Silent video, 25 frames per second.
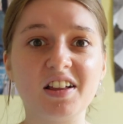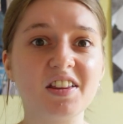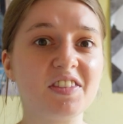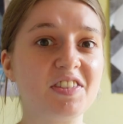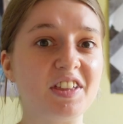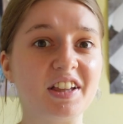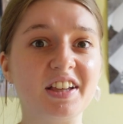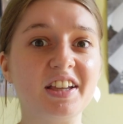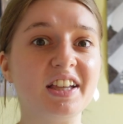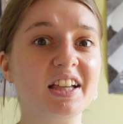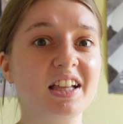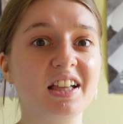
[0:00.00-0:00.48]

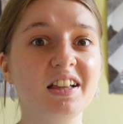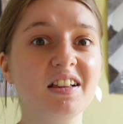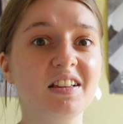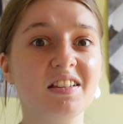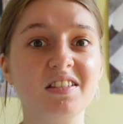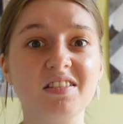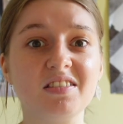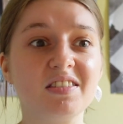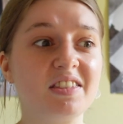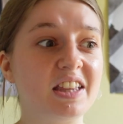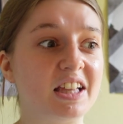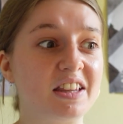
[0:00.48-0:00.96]

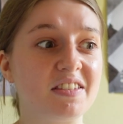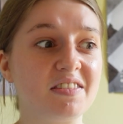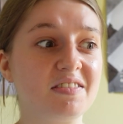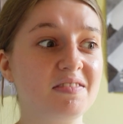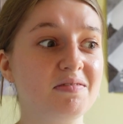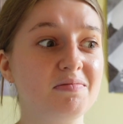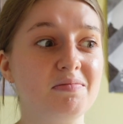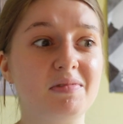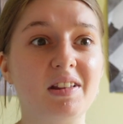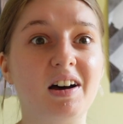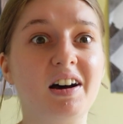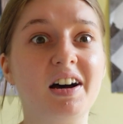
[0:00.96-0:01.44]
thinking that
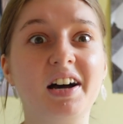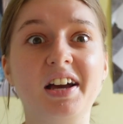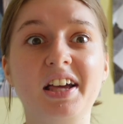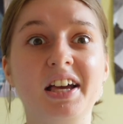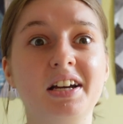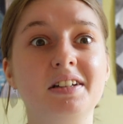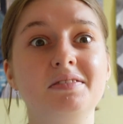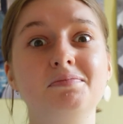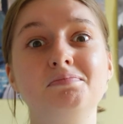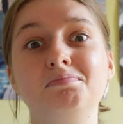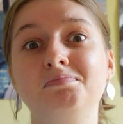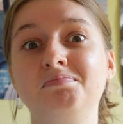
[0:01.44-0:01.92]
I
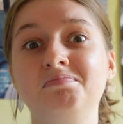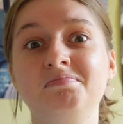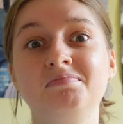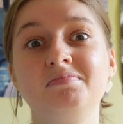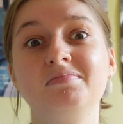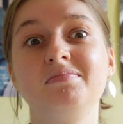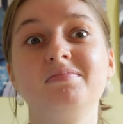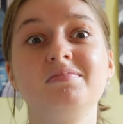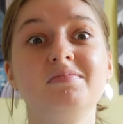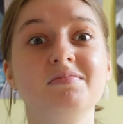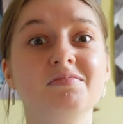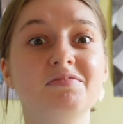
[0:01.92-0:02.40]
had
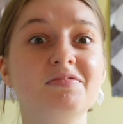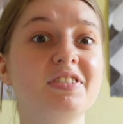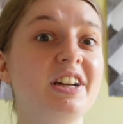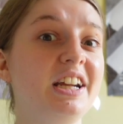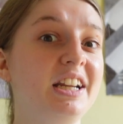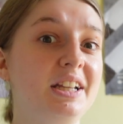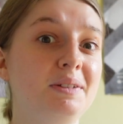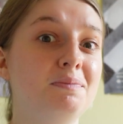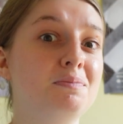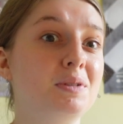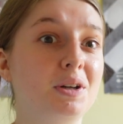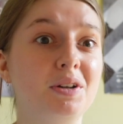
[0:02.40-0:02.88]

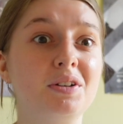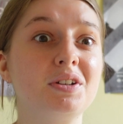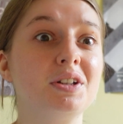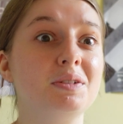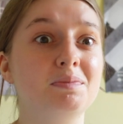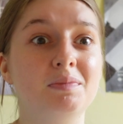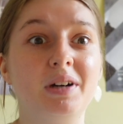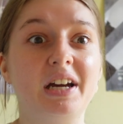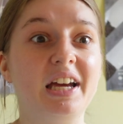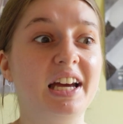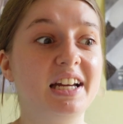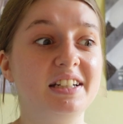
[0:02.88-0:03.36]
really
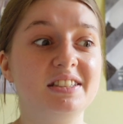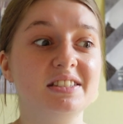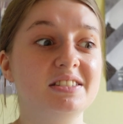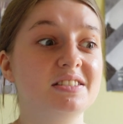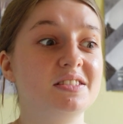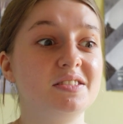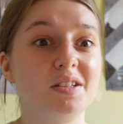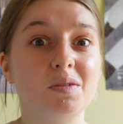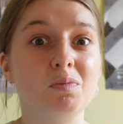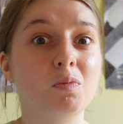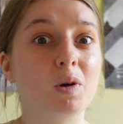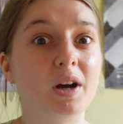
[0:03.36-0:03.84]
broken my head in
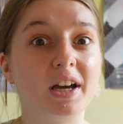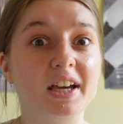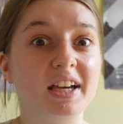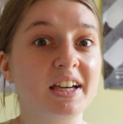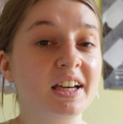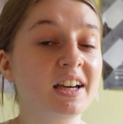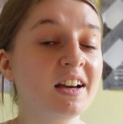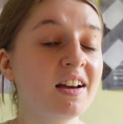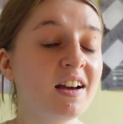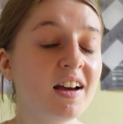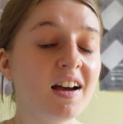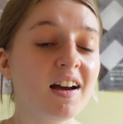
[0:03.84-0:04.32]
some
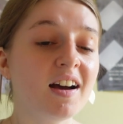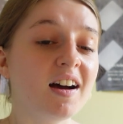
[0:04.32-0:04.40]
way.